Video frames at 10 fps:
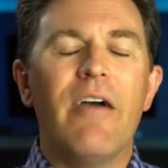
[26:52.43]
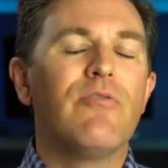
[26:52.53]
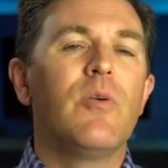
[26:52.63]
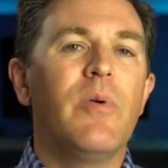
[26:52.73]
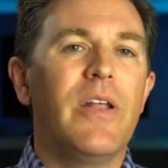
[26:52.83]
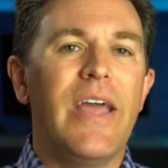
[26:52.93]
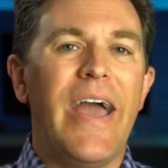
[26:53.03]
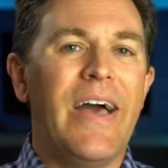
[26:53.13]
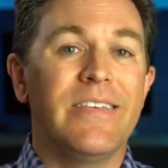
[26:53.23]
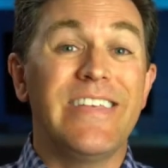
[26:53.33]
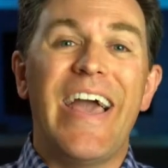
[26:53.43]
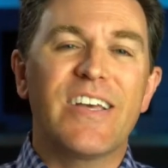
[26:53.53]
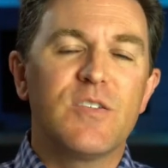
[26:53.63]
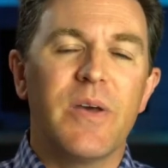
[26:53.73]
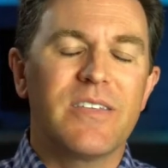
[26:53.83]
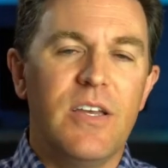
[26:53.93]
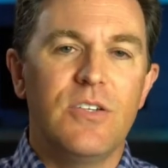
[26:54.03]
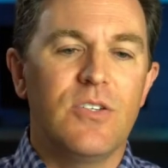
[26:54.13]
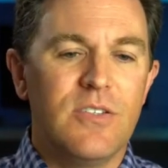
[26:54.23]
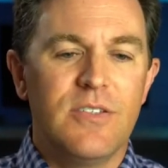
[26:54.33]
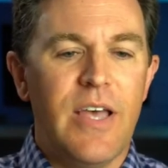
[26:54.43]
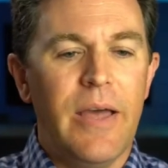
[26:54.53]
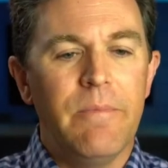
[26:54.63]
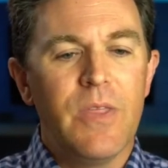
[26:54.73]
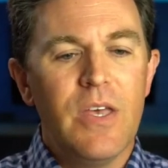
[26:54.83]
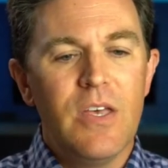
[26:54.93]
everybody has expectations set.